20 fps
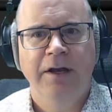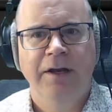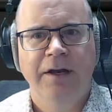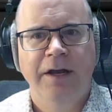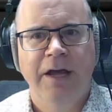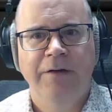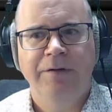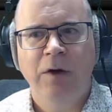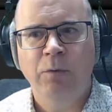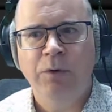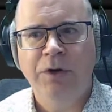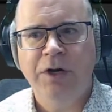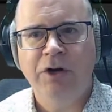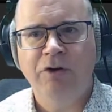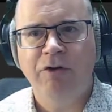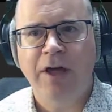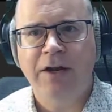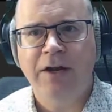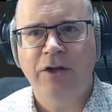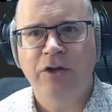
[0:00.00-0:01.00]
Now, if I want to
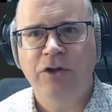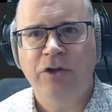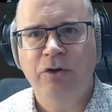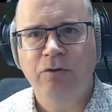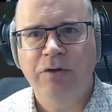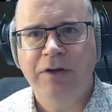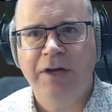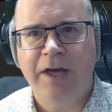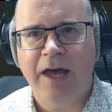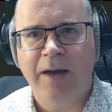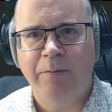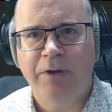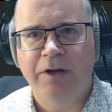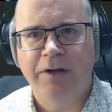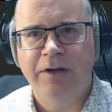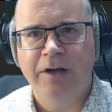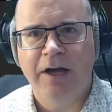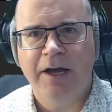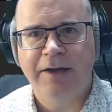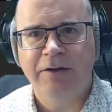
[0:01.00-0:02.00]
create a new
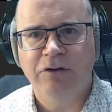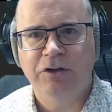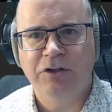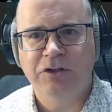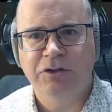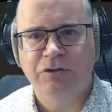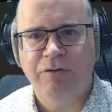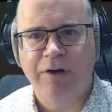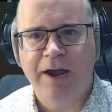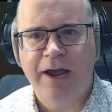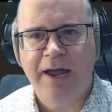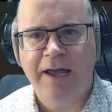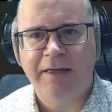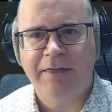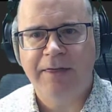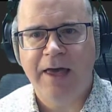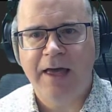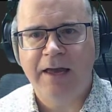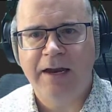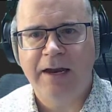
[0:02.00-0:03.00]
cabinet, I could just drag
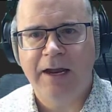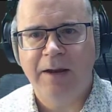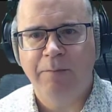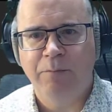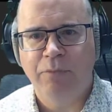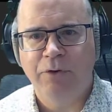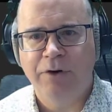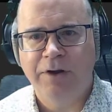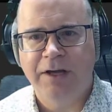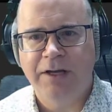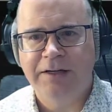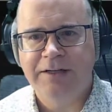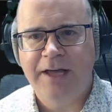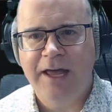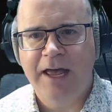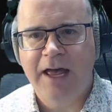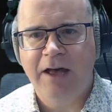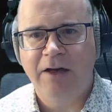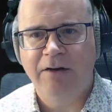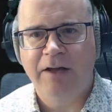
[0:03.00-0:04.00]
that and bring it
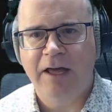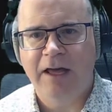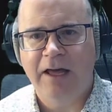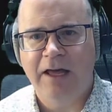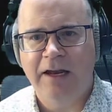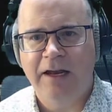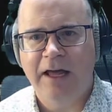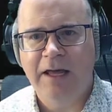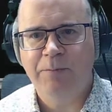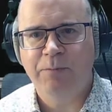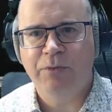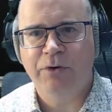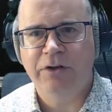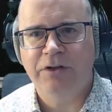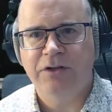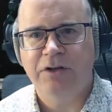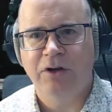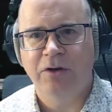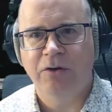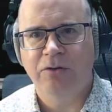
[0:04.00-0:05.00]
down, and hey
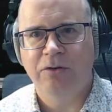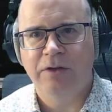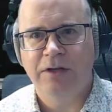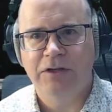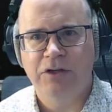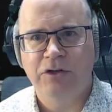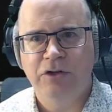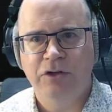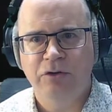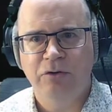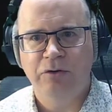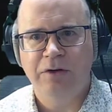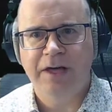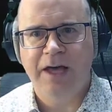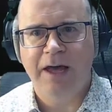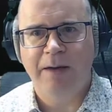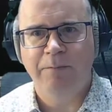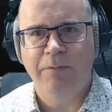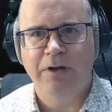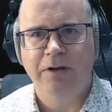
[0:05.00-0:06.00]
presto, there's a new
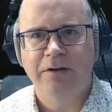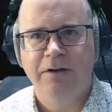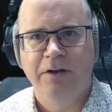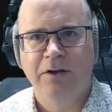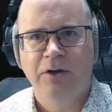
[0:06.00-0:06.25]
cabinet.